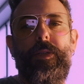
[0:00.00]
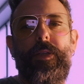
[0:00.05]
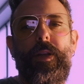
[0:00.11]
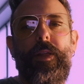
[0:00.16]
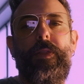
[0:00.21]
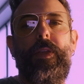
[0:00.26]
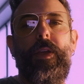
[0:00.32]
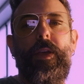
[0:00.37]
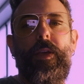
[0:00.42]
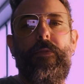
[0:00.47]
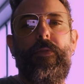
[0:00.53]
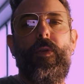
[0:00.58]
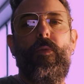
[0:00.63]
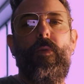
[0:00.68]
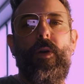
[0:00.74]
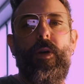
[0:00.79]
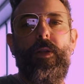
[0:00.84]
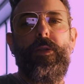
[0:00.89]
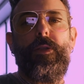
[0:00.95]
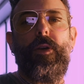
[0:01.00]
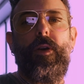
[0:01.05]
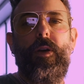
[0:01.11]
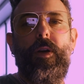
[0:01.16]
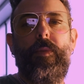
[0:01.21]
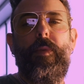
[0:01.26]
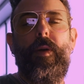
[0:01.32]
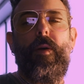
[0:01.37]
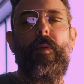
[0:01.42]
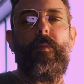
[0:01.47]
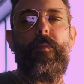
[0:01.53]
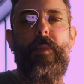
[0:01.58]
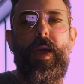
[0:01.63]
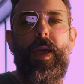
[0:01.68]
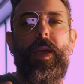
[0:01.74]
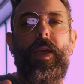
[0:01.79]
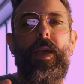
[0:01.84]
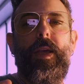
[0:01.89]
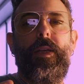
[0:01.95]
And I think if you want to talk about
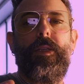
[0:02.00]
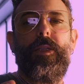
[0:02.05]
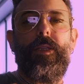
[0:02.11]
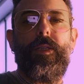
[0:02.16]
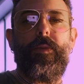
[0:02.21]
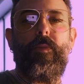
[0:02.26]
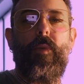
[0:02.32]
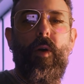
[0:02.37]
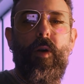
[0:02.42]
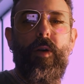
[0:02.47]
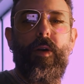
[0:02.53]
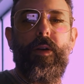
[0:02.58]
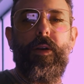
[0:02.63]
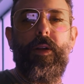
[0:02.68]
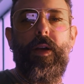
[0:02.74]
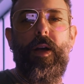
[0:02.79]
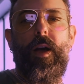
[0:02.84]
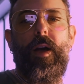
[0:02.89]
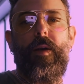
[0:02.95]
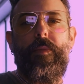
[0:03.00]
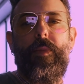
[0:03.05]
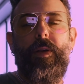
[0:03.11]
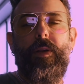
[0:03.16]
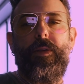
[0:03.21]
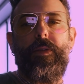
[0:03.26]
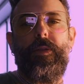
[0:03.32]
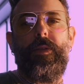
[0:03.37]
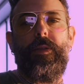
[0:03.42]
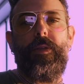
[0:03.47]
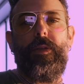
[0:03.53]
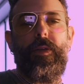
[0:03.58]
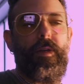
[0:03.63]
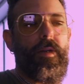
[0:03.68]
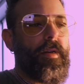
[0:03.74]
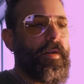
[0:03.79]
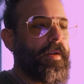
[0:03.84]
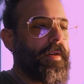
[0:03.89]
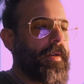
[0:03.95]
making smart comics,
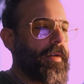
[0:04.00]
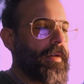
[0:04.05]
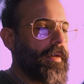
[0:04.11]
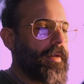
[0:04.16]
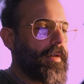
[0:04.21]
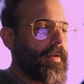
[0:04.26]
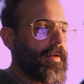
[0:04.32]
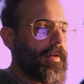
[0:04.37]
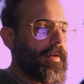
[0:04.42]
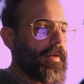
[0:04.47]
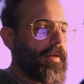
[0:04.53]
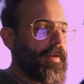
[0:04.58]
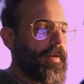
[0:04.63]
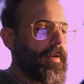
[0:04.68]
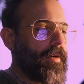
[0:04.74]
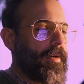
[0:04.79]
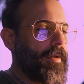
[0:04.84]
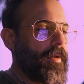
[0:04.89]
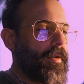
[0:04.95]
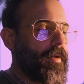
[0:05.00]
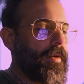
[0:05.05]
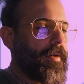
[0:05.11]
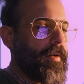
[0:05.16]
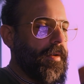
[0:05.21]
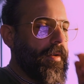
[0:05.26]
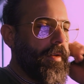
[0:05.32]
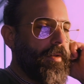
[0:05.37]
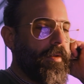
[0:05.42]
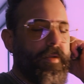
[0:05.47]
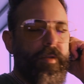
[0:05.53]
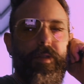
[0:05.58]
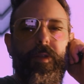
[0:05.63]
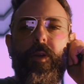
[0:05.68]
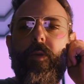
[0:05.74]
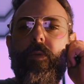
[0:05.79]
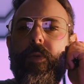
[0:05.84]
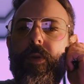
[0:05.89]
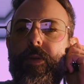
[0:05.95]
there's
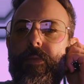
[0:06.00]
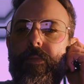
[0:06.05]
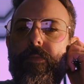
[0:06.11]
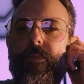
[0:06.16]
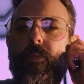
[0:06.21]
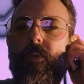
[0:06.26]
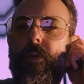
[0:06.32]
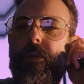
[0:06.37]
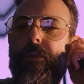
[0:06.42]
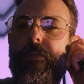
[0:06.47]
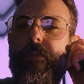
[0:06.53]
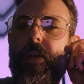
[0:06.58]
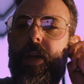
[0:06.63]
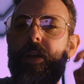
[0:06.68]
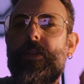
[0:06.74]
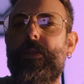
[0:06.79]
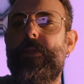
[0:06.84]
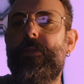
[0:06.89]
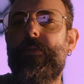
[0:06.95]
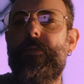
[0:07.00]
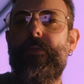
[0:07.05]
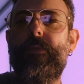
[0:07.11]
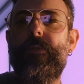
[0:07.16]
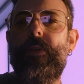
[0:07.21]
no one more effective.